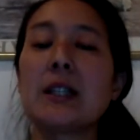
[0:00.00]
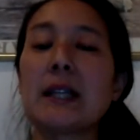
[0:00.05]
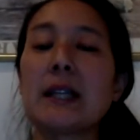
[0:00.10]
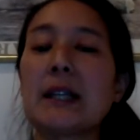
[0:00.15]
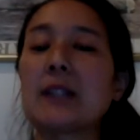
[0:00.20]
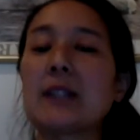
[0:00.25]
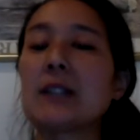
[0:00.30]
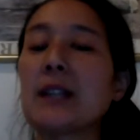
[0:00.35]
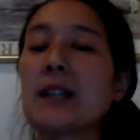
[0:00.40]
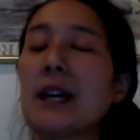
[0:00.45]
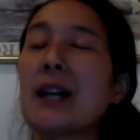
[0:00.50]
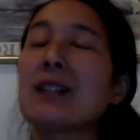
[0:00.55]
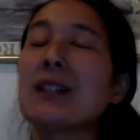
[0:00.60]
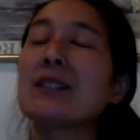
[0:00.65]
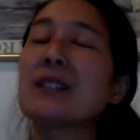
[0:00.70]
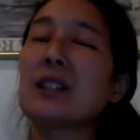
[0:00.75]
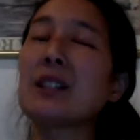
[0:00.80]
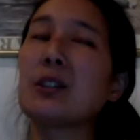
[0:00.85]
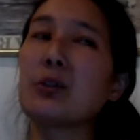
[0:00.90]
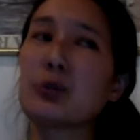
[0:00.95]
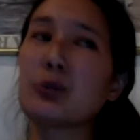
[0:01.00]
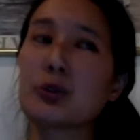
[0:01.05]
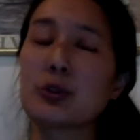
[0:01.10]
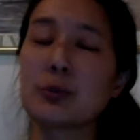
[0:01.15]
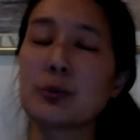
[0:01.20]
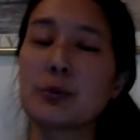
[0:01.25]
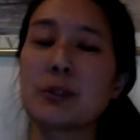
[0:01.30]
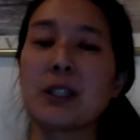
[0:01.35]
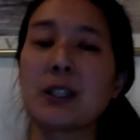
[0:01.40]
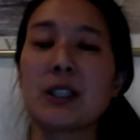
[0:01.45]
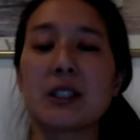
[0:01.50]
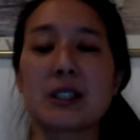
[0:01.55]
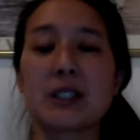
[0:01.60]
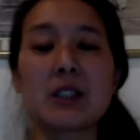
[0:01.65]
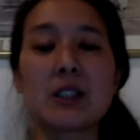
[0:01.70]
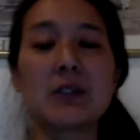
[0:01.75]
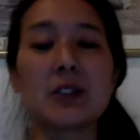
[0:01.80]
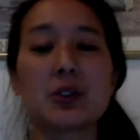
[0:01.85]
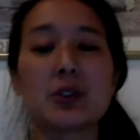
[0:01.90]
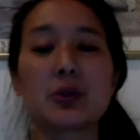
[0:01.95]
And as a group, not an
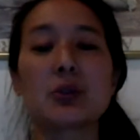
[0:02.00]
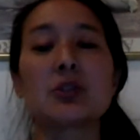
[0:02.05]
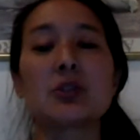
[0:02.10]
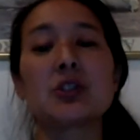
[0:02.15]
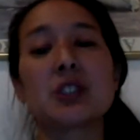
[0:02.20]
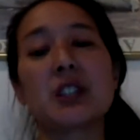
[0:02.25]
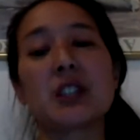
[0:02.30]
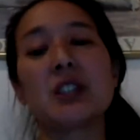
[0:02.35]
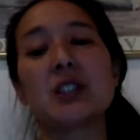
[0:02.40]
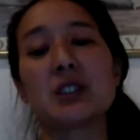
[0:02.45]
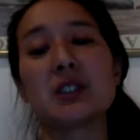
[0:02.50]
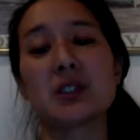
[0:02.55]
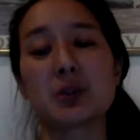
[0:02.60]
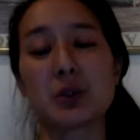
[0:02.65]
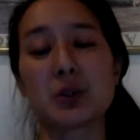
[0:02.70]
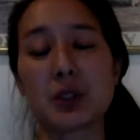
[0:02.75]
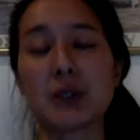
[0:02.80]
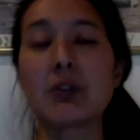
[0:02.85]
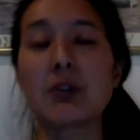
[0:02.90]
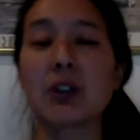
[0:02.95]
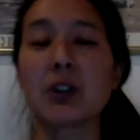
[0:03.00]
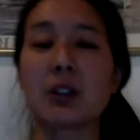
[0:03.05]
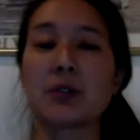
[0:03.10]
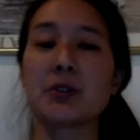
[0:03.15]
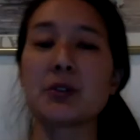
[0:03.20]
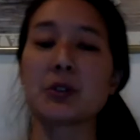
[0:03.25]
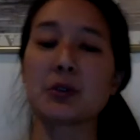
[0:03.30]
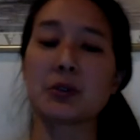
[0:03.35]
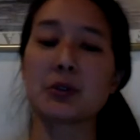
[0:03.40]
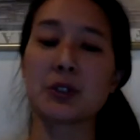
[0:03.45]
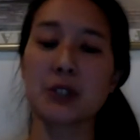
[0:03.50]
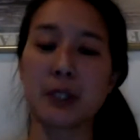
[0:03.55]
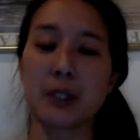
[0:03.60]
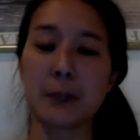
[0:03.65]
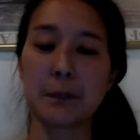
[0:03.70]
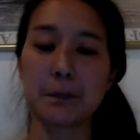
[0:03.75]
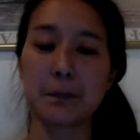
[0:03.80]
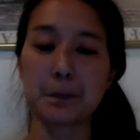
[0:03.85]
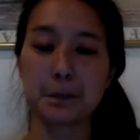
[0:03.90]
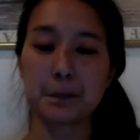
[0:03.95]
individual, changes or evolves over time.